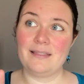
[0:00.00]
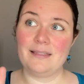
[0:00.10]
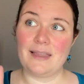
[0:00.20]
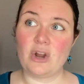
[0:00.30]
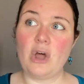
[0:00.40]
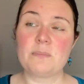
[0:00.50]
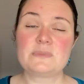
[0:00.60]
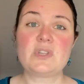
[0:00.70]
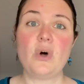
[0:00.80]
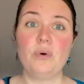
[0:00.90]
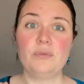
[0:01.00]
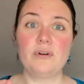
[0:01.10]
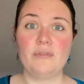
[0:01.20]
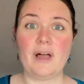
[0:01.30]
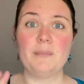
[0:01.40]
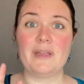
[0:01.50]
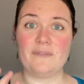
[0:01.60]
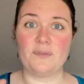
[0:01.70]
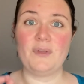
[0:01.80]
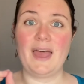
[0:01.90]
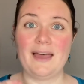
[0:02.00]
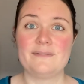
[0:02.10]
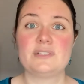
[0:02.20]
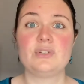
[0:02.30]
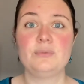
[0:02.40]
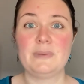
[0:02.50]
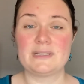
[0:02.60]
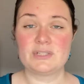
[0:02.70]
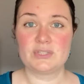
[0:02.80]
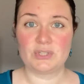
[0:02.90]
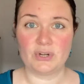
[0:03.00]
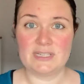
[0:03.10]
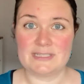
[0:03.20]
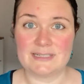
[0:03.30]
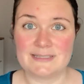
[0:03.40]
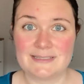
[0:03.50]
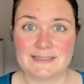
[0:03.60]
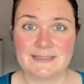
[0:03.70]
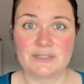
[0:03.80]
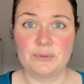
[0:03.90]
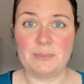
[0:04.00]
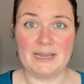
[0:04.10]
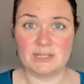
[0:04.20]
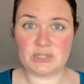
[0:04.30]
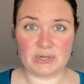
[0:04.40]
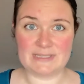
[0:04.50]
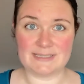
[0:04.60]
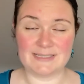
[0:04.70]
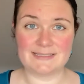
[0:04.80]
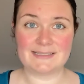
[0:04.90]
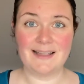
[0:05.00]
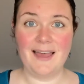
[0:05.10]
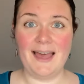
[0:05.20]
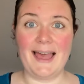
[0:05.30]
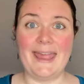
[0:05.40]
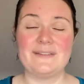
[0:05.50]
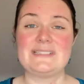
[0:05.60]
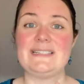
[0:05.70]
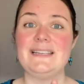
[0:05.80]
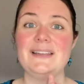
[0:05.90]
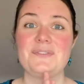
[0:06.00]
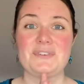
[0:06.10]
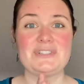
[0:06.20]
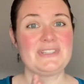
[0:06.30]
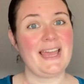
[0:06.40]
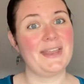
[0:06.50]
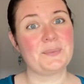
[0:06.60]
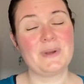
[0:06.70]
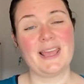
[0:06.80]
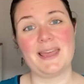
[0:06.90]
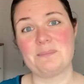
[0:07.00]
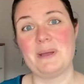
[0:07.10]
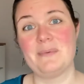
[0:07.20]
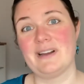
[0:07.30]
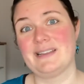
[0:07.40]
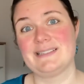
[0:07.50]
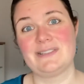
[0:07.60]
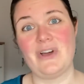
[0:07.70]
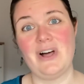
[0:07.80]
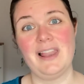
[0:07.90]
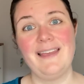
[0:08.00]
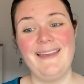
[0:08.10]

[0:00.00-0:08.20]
there comes overwhelm if you have too much choices, too many choices. I have seen it firsthand when I had my market stall